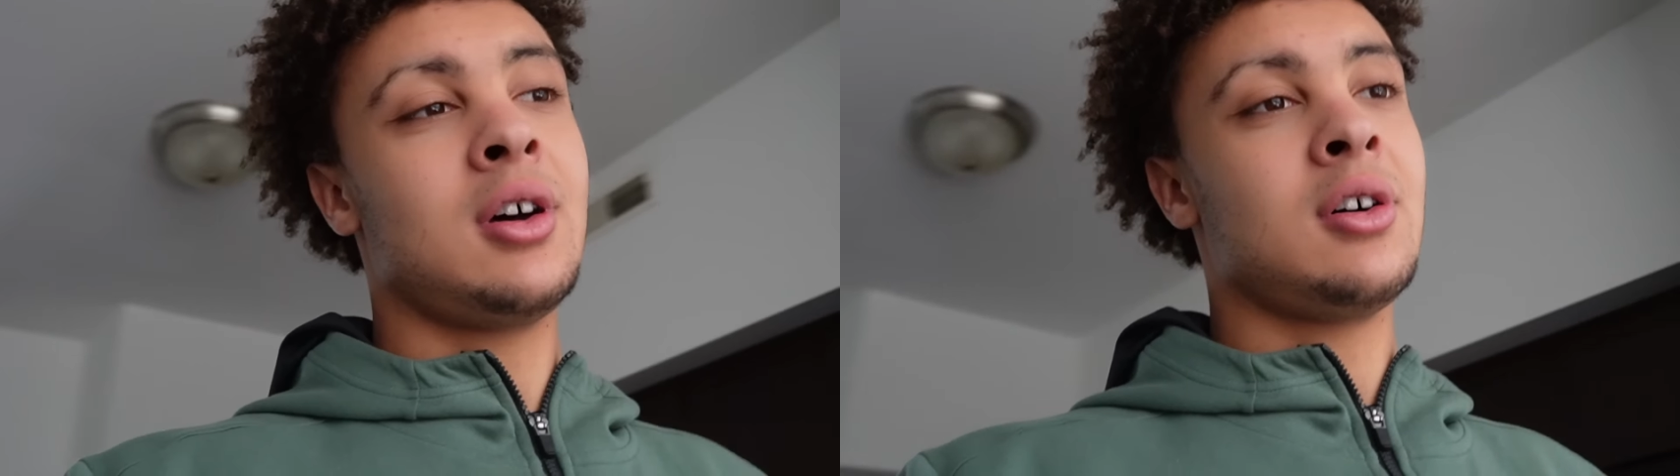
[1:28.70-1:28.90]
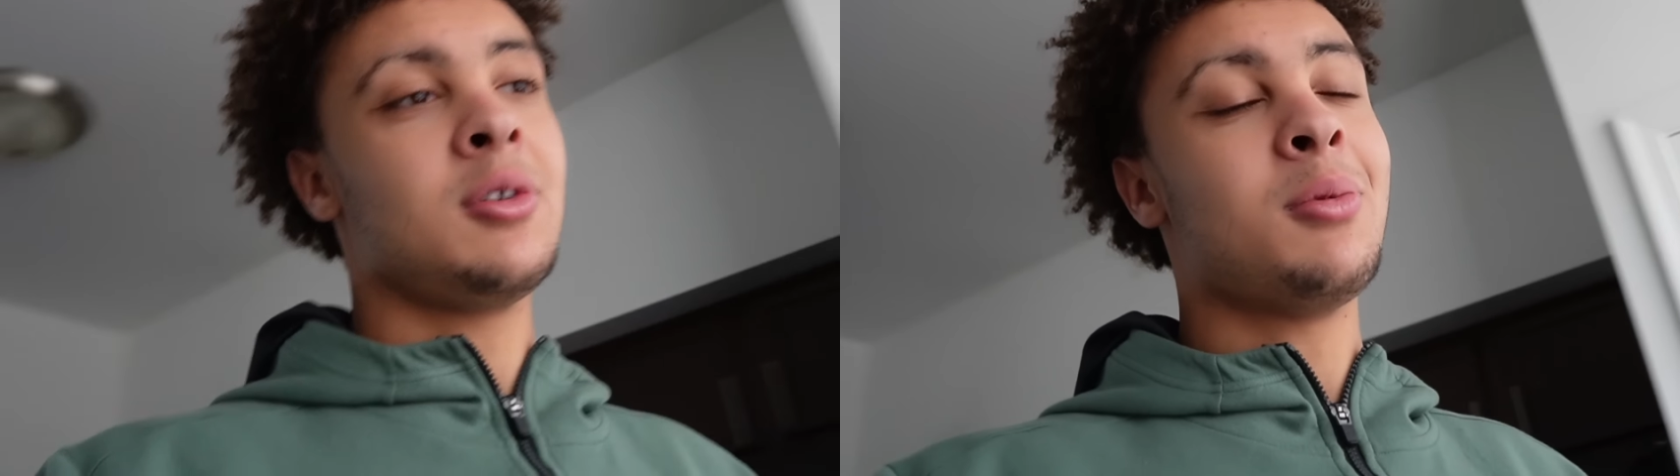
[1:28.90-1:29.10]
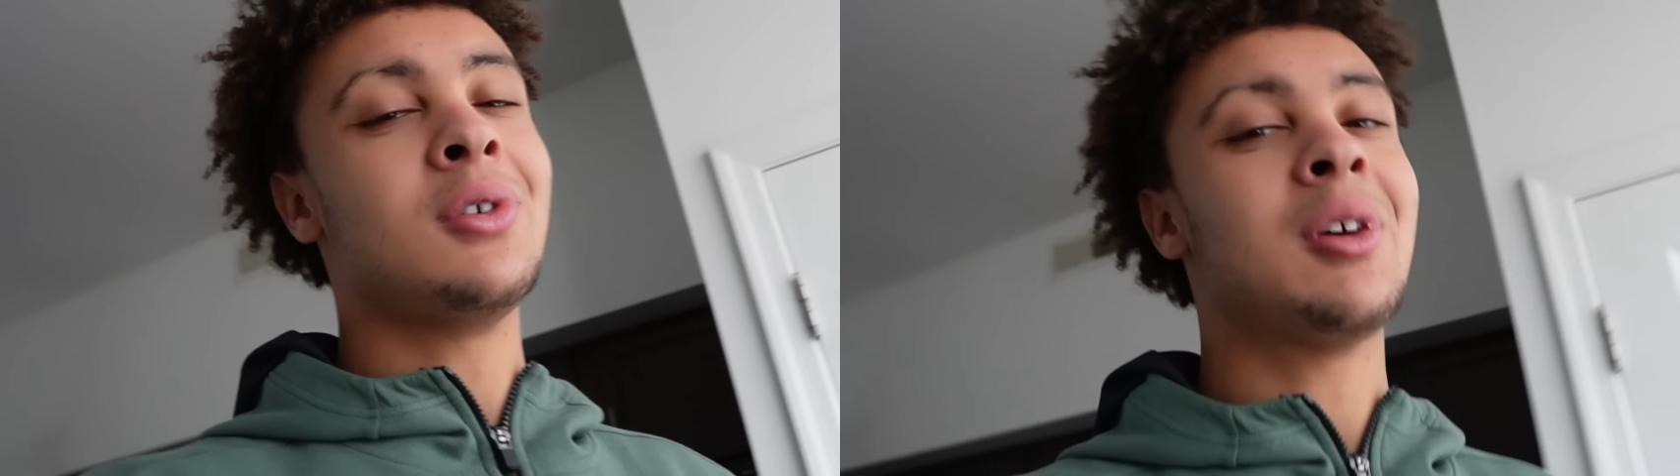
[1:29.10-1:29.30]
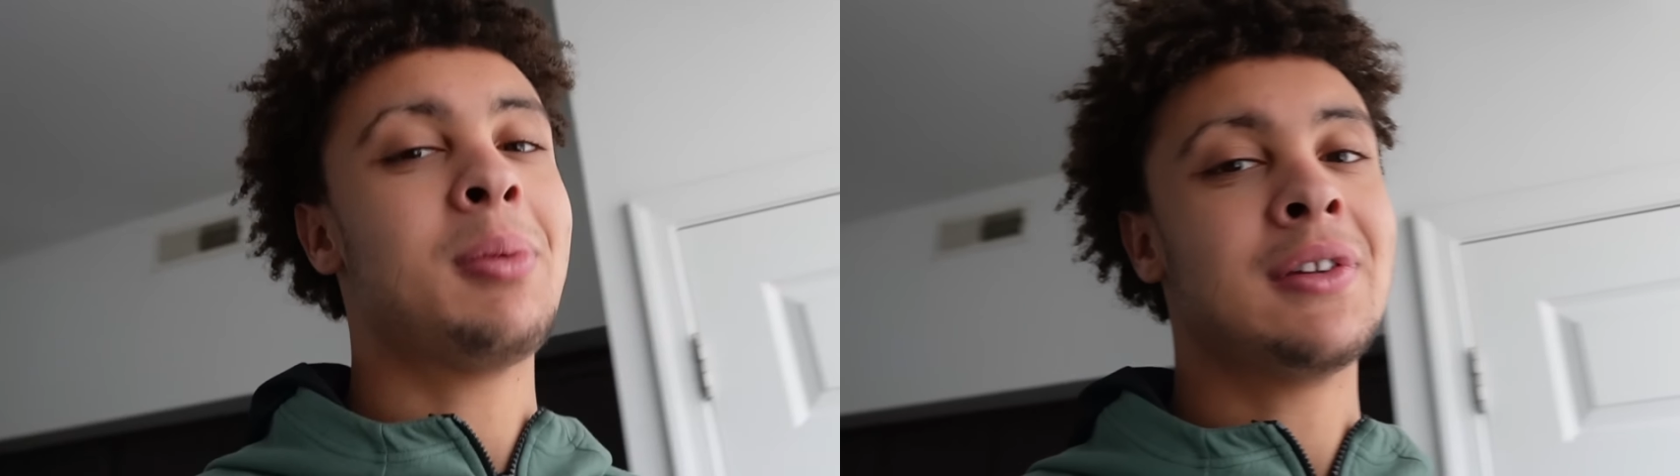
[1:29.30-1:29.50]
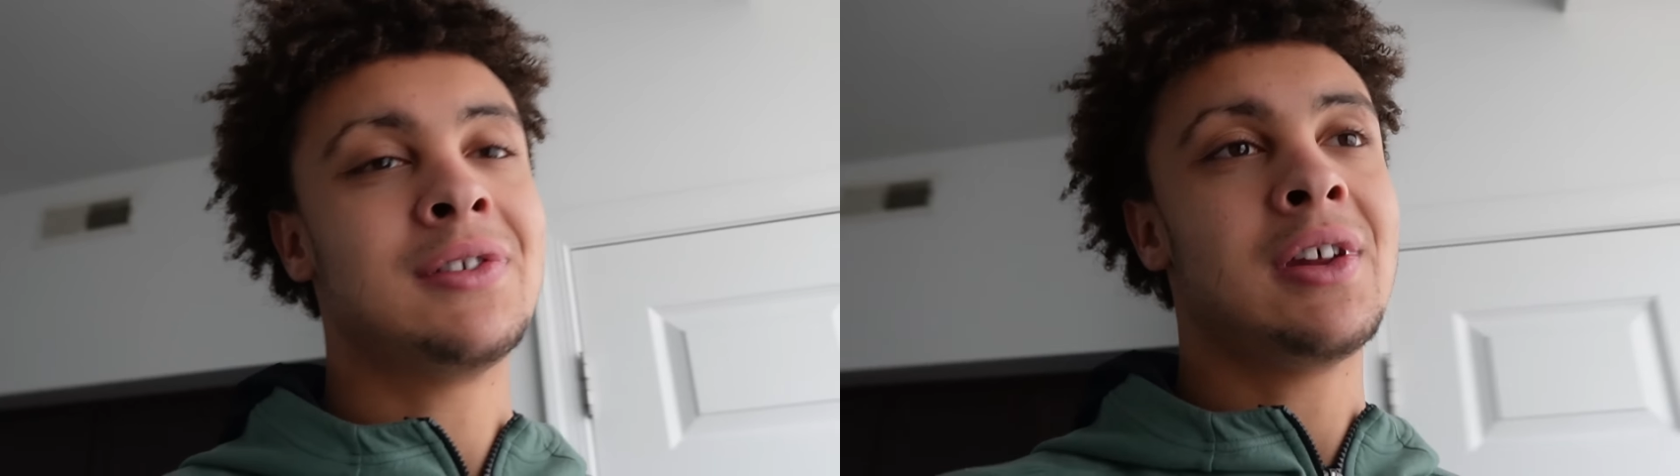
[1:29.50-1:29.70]
uh, the boys at
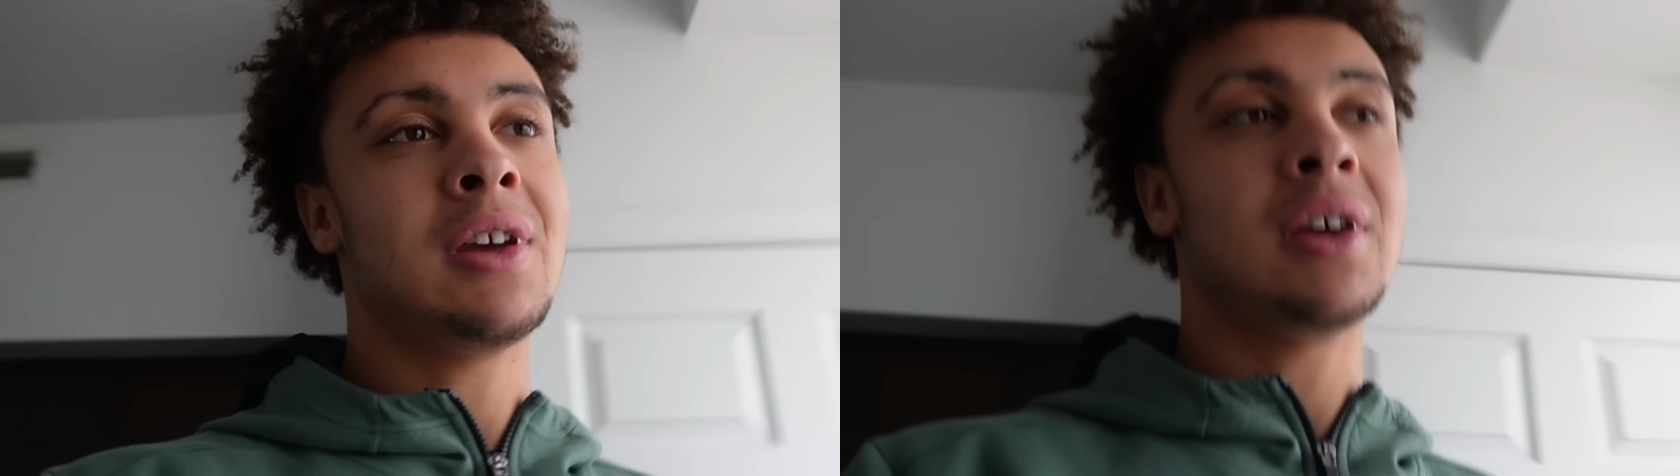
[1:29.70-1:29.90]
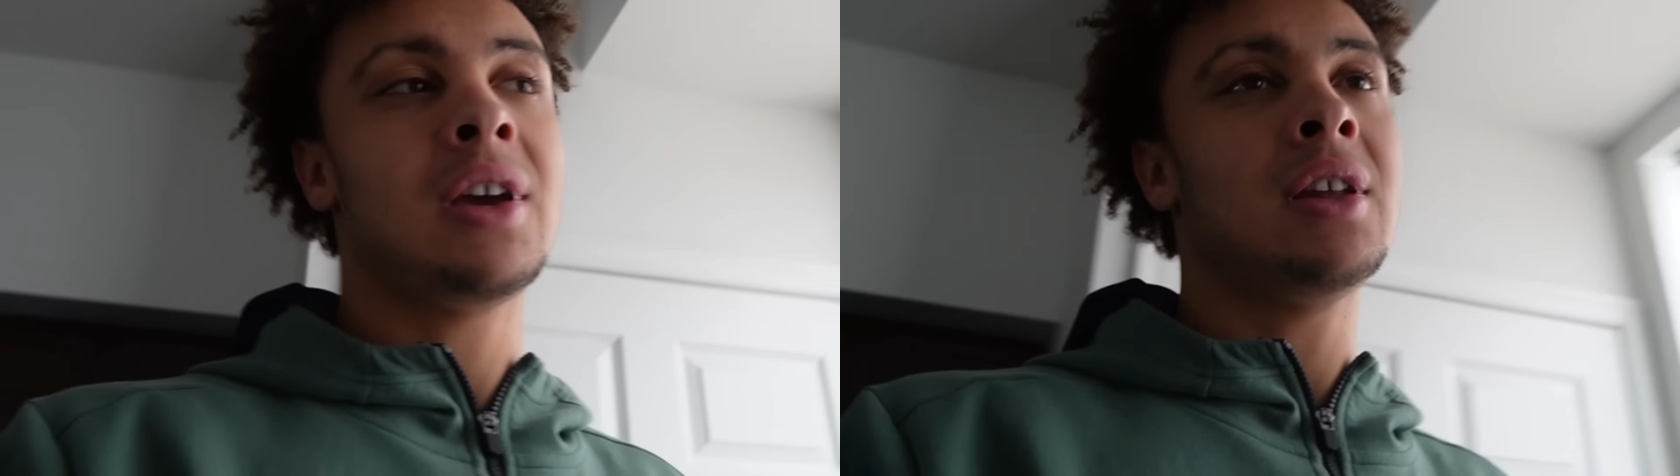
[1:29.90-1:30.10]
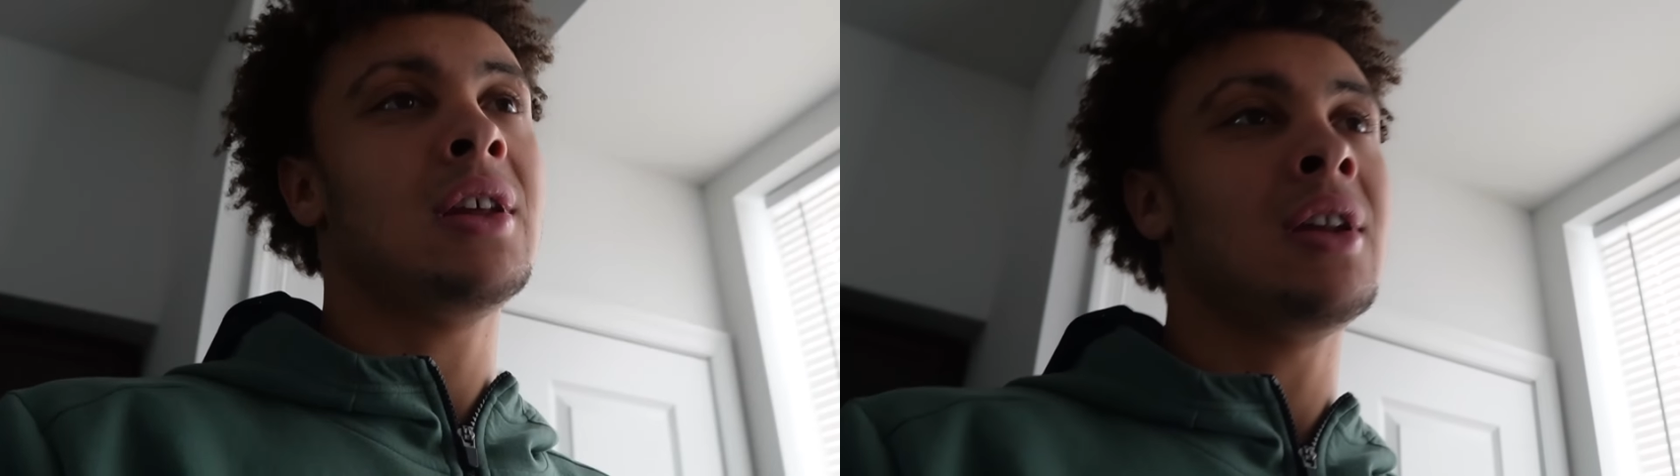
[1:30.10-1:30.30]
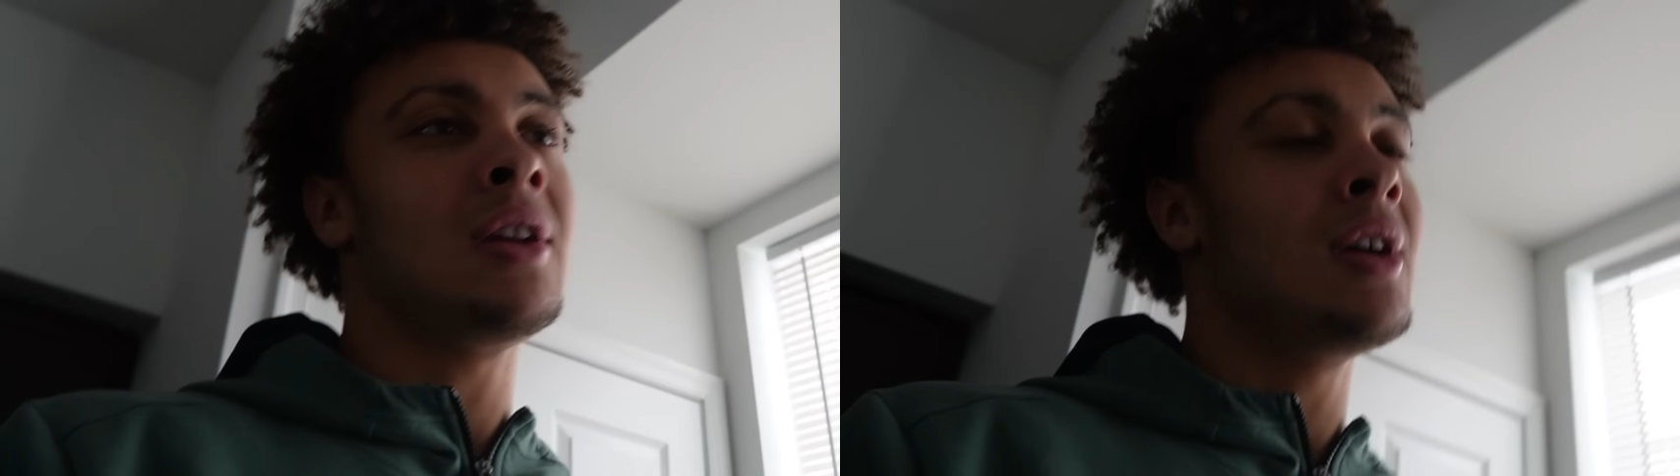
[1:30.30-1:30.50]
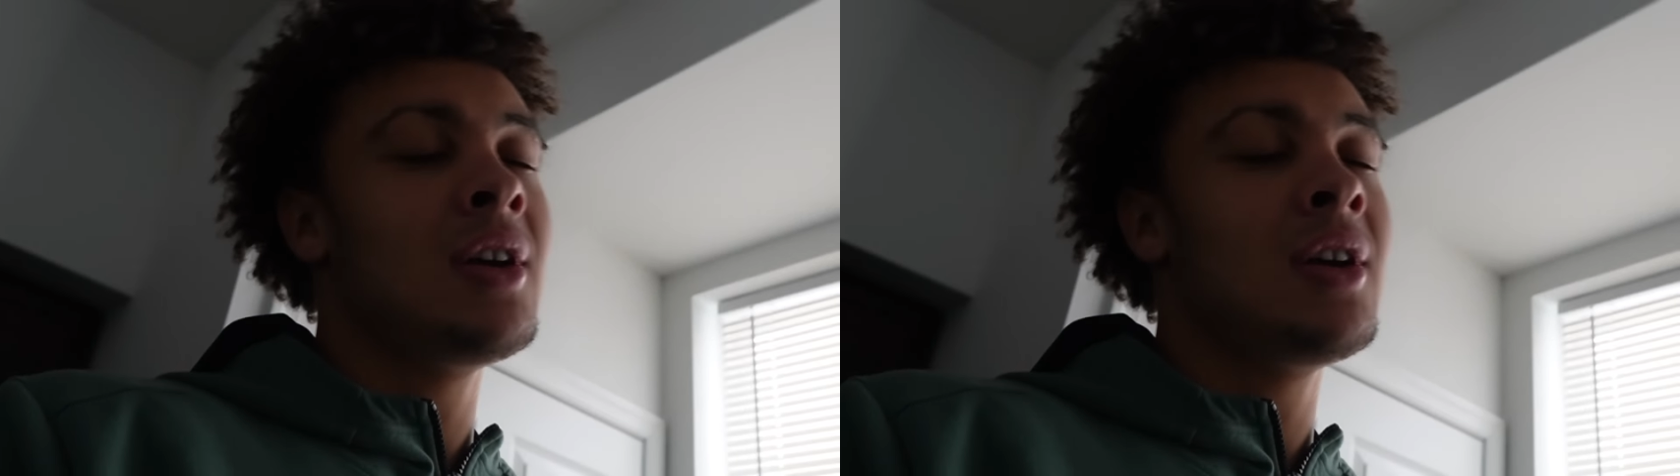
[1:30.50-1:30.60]
Penn State, and then